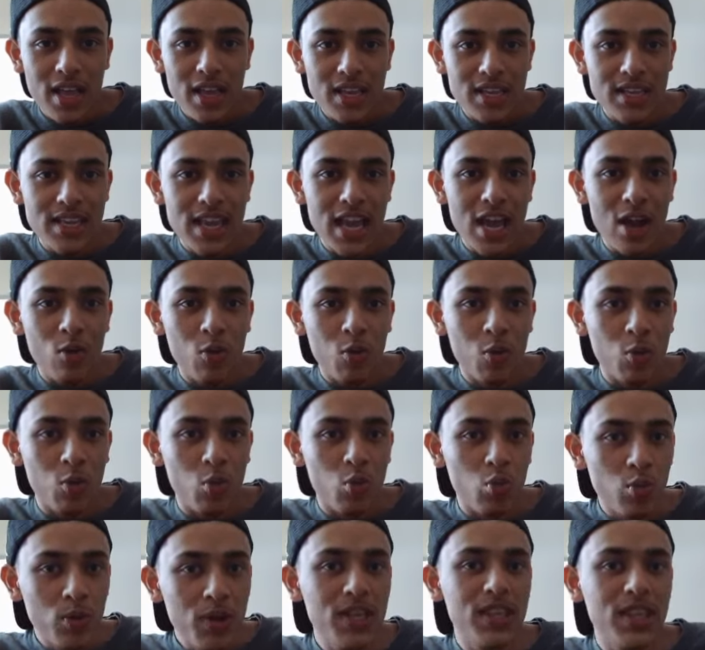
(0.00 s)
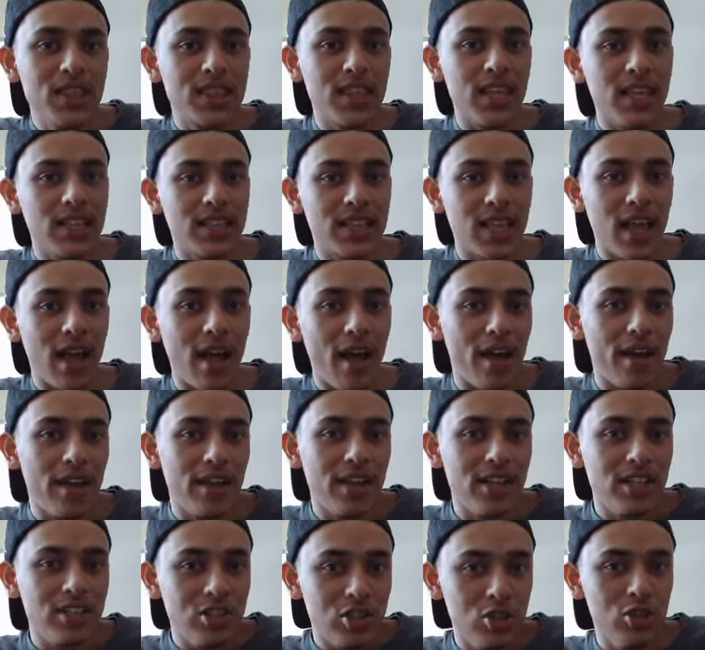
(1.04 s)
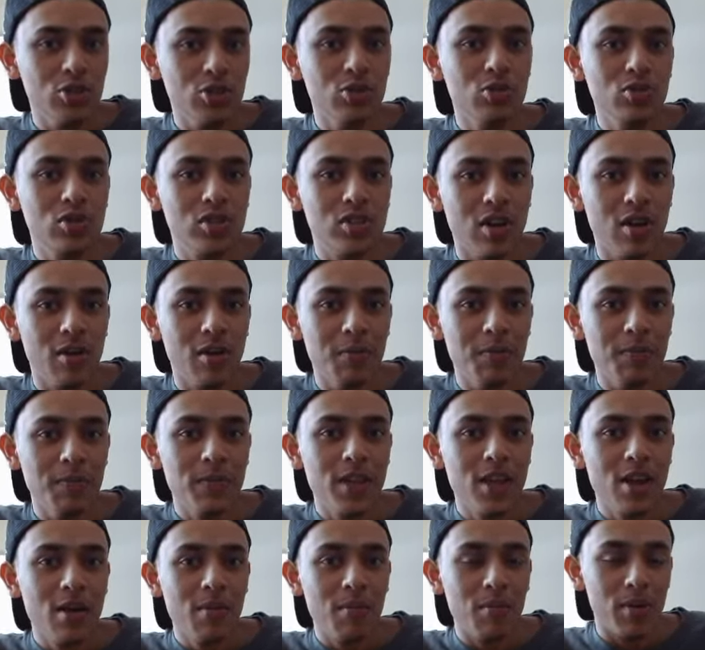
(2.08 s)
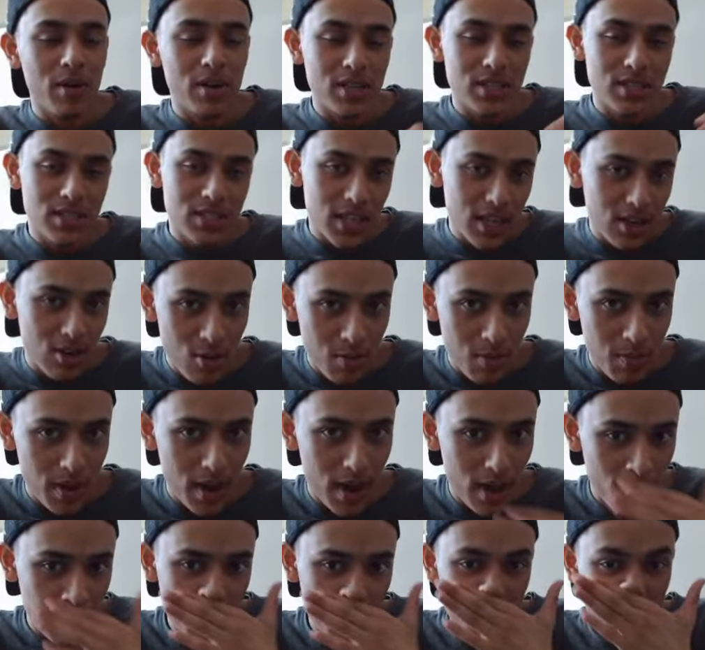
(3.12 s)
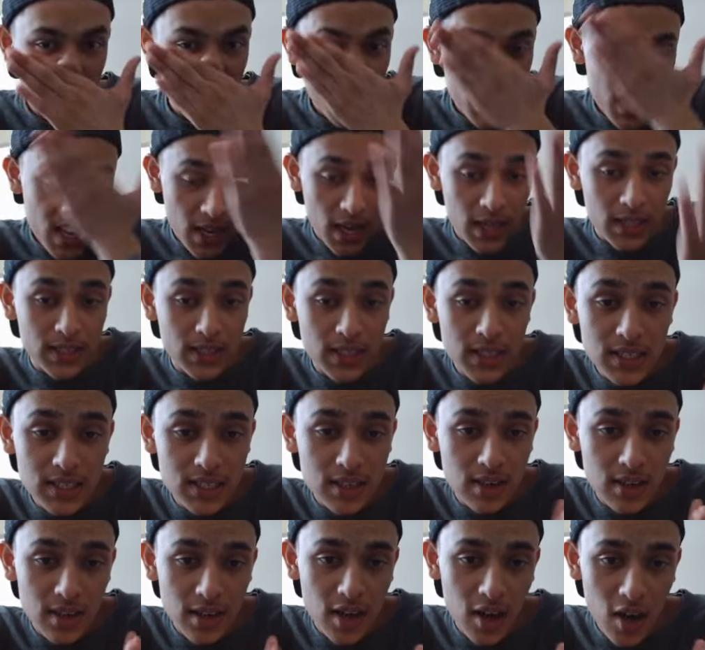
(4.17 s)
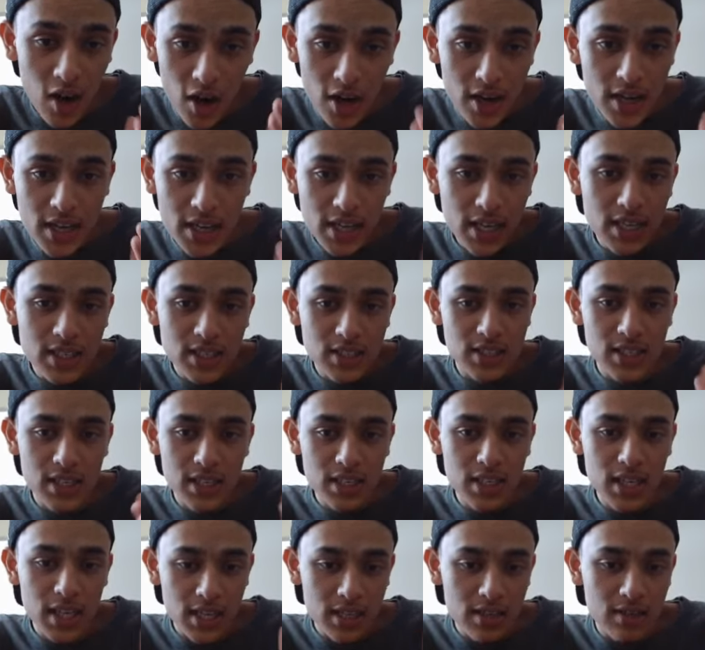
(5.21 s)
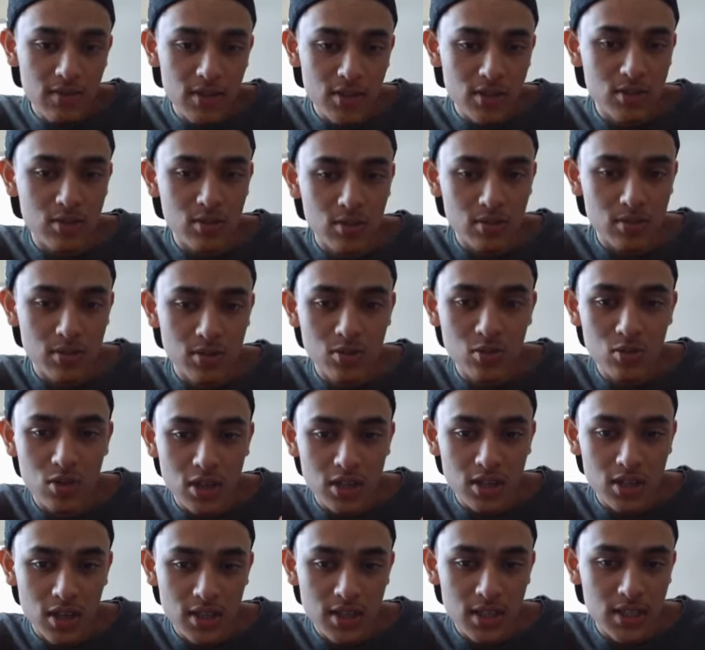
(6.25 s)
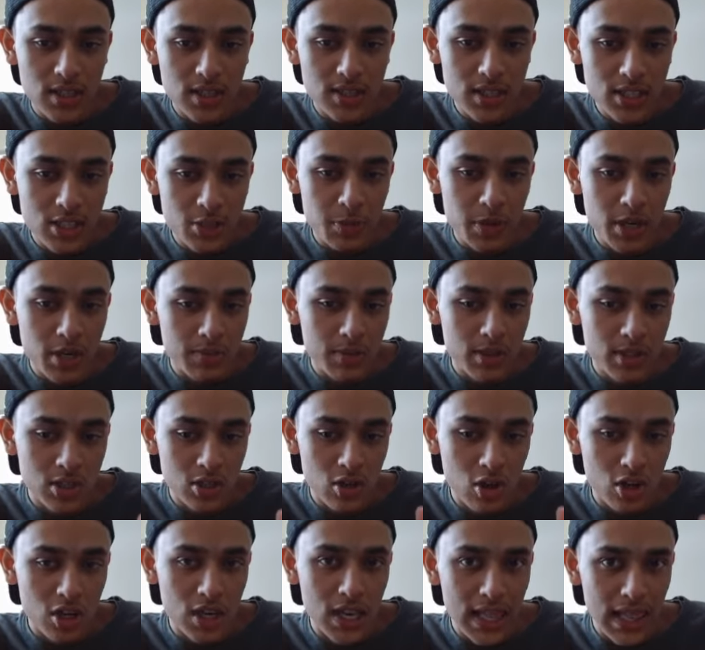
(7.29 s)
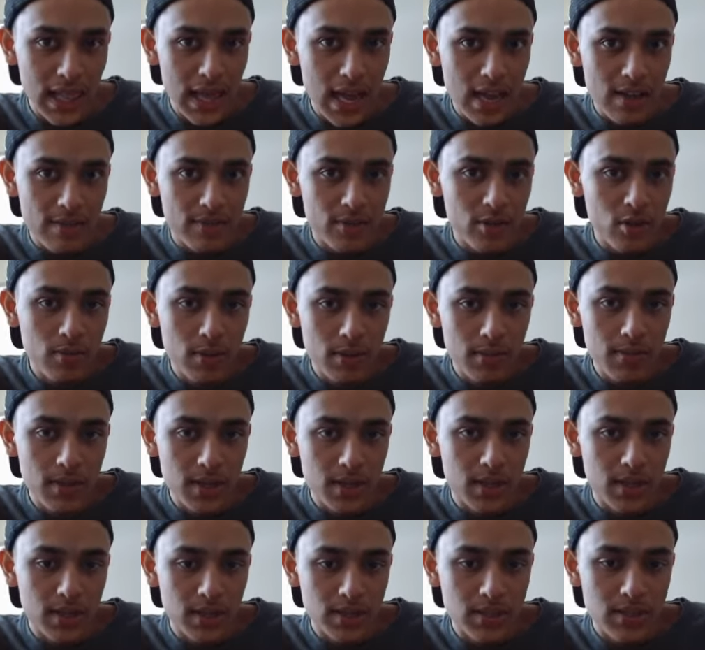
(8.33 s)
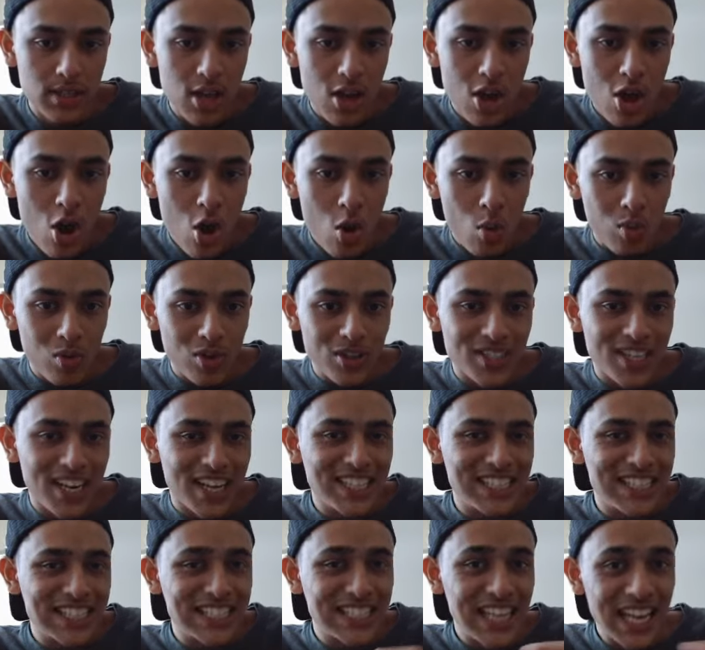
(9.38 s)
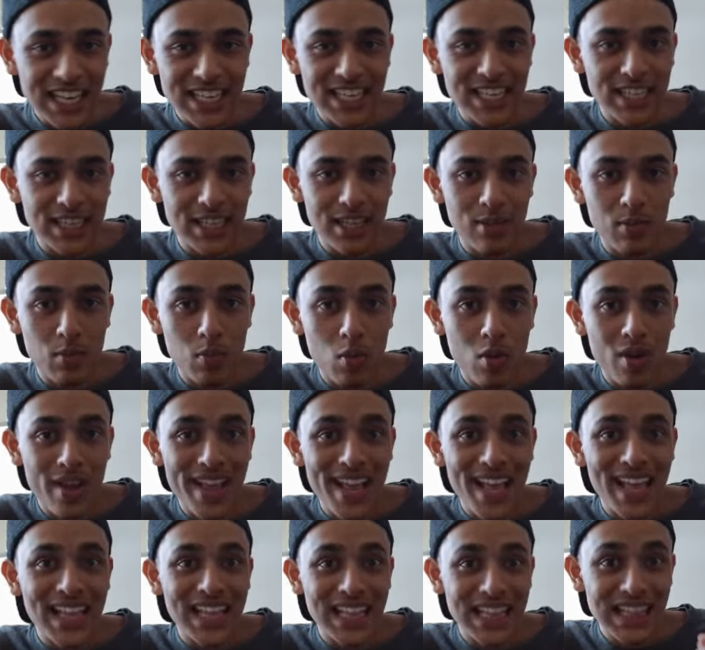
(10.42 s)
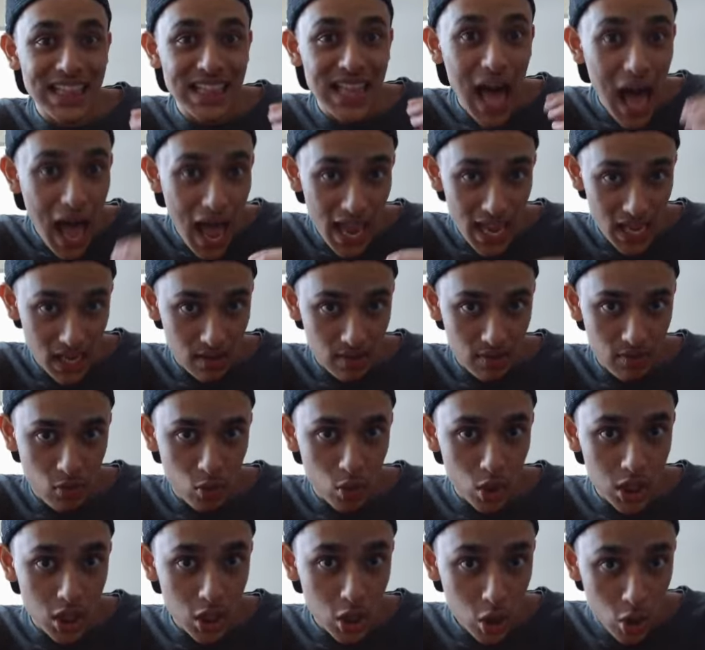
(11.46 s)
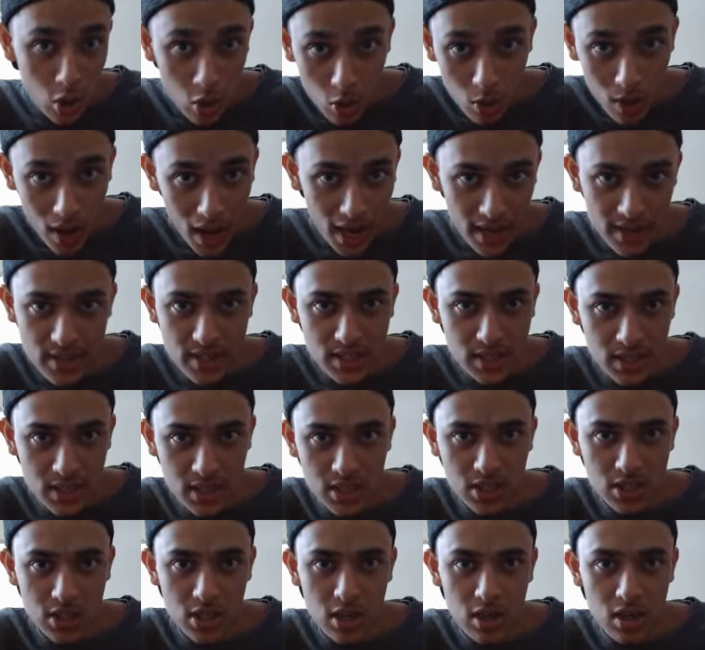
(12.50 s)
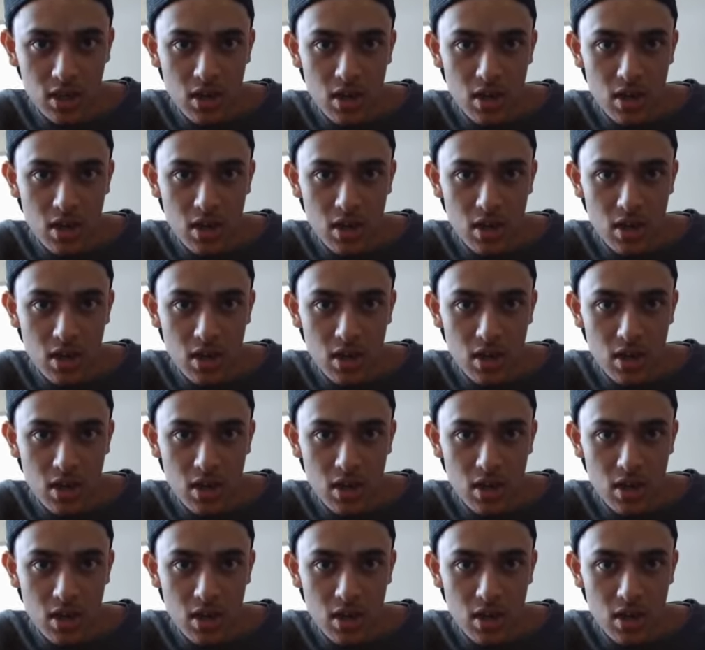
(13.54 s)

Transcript: Yet we think that it's gruesome but a psychopath. And these unhinged in- individuals who conducted these experiments on live human beings were dissecting them live with no anesthesia.